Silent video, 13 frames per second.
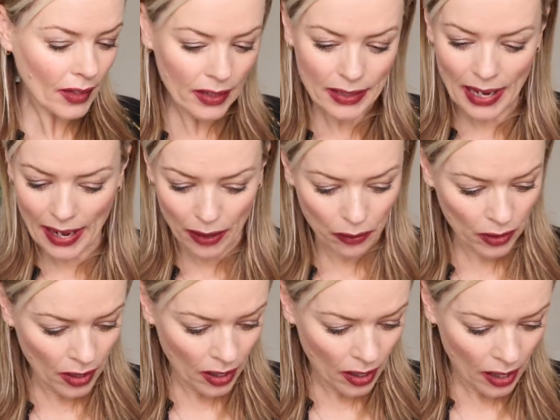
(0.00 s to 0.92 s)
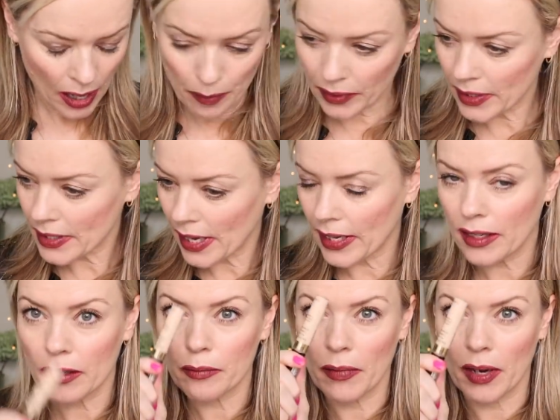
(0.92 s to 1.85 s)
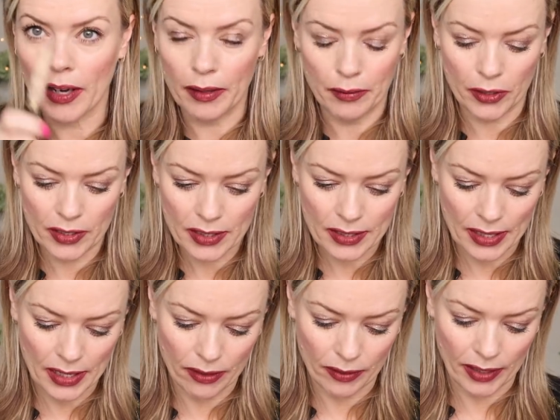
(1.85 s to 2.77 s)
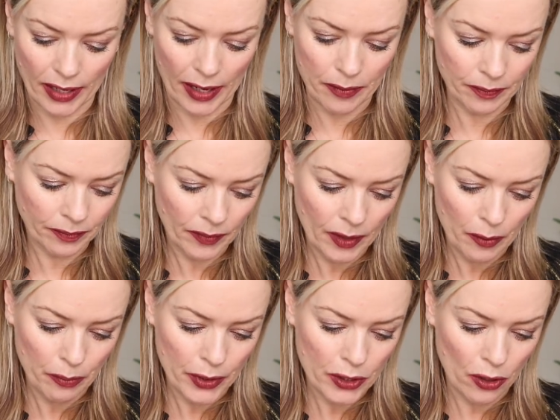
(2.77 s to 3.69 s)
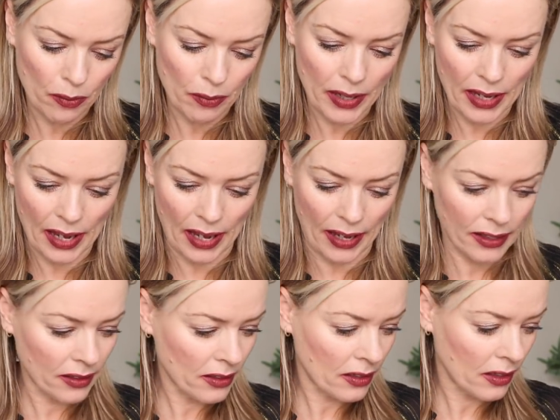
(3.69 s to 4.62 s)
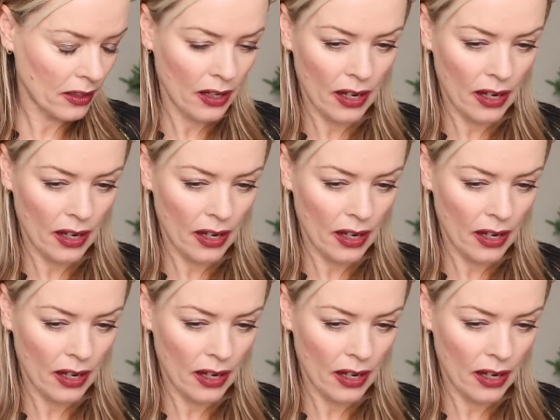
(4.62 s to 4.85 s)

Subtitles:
Now, I'm gonna take my concealer again, put it on my hand,